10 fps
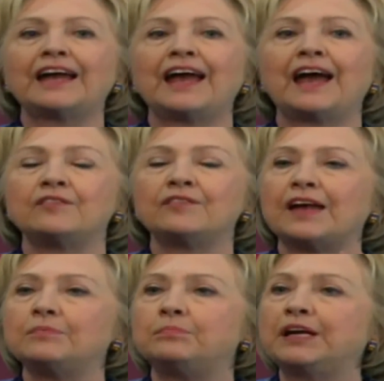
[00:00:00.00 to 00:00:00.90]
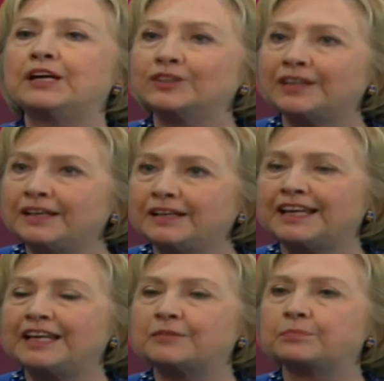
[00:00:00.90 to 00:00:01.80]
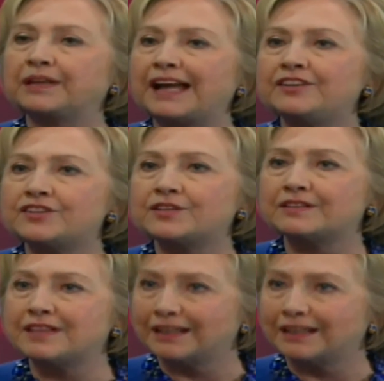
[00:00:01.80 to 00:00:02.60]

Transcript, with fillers: I have a bigger lead in pledged